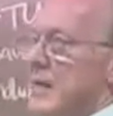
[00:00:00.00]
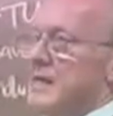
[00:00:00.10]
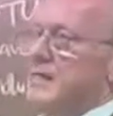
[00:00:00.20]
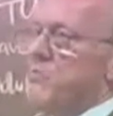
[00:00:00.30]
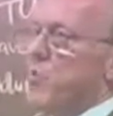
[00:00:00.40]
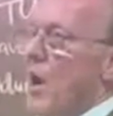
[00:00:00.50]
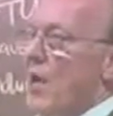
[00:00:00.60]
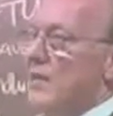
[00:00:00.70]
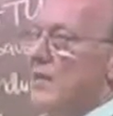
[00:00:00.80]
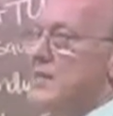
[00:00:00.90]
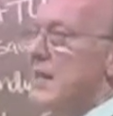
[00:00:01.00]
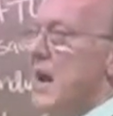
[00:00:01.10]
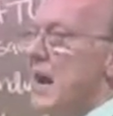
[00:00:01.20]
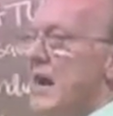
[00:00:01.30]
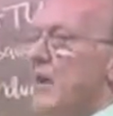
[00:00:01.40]
is what the
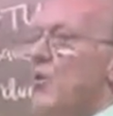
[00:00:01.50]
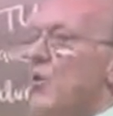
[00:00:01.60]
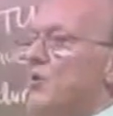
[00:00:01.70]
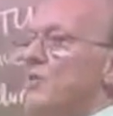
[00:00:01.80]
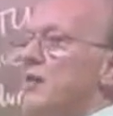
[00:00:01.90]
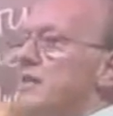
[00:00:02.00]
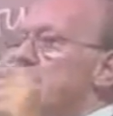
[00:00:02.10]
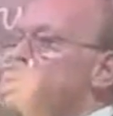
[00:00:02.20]
CIA calls an